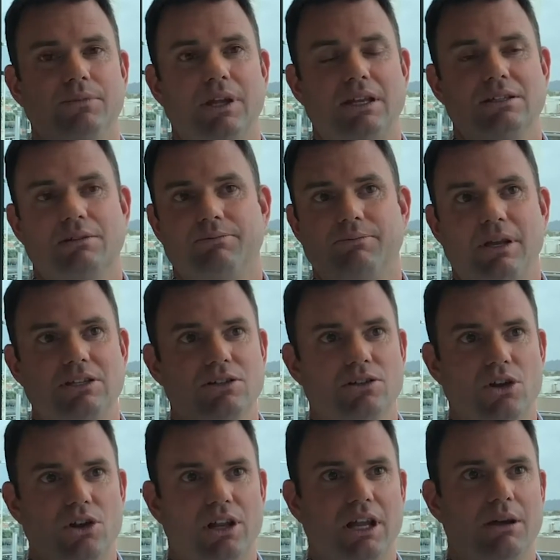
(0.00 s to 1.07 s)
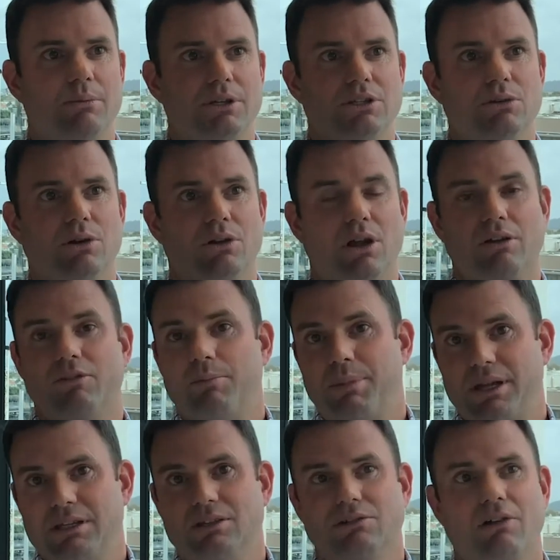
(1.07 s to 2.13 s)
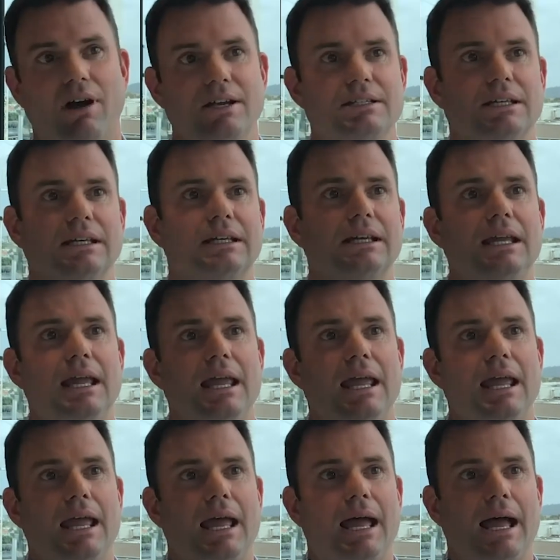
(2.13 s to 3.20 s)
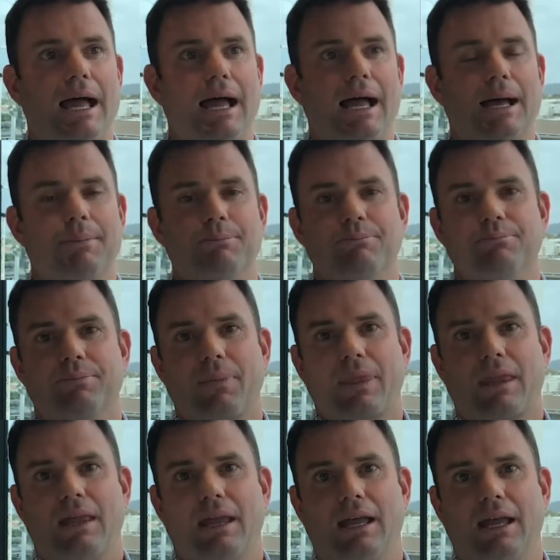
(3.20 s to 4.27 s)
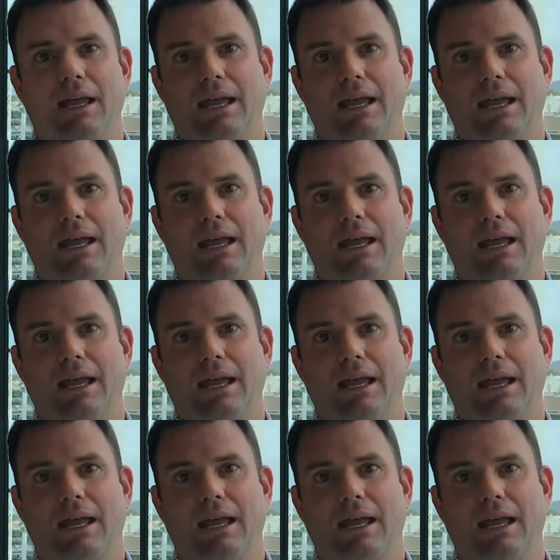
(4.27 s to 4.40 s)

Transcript: as I mentioned earlier, we do a lot of opinion writing um, uh,